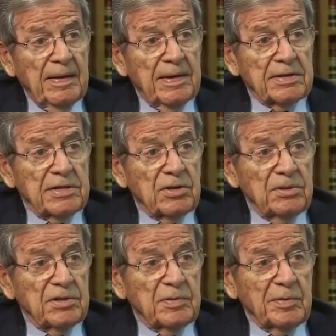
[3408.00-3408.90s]
as I
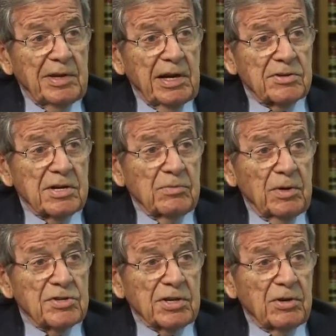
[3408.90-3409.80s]
told you from the outset,
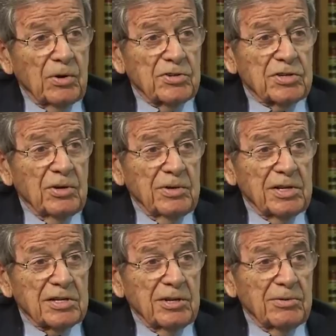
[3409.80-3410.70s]
once the courts go in
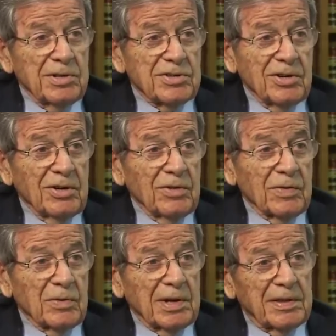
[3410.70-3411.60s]
this country, it's all over
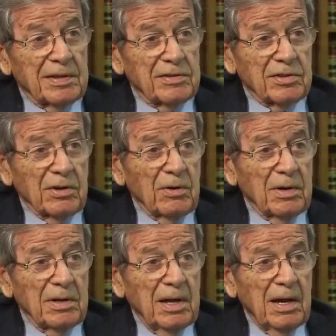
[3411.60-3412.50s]
with. And so
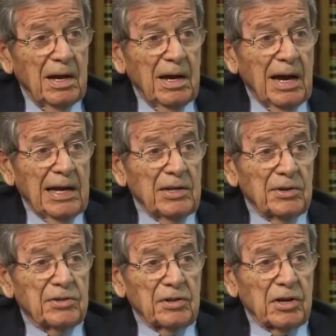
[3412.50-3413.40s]
I
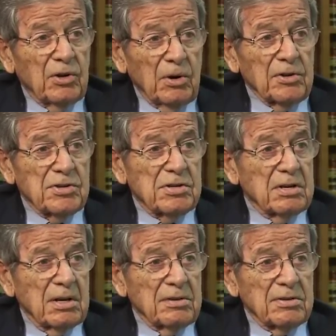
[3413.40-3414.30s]
look to the courts
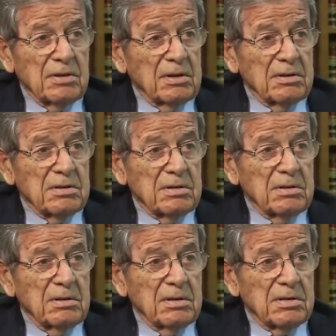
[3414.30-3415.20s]
as, as,
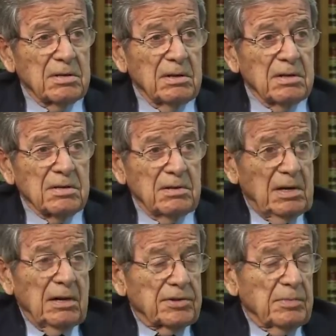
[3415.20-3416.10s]
as, as the
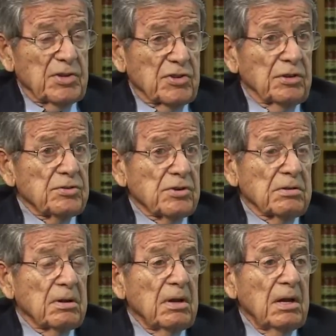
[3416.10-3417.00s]
ultimate solution.
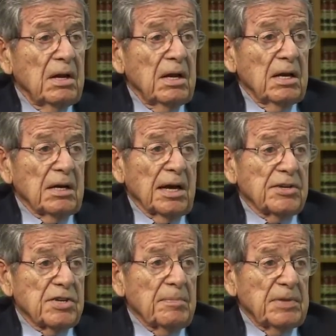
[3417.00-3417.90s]
And I
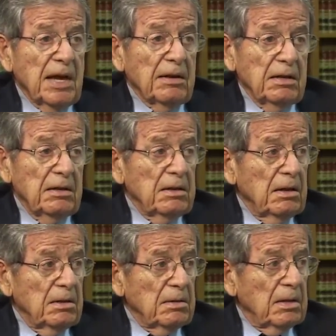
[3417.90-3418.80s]
accept that,
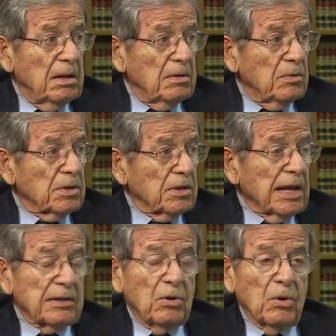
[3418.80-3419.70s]
whether
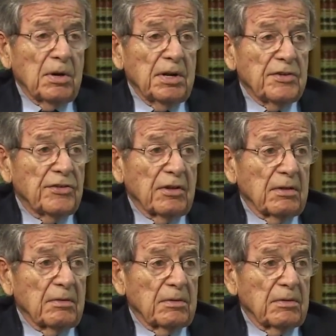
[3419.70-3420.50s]
that court is a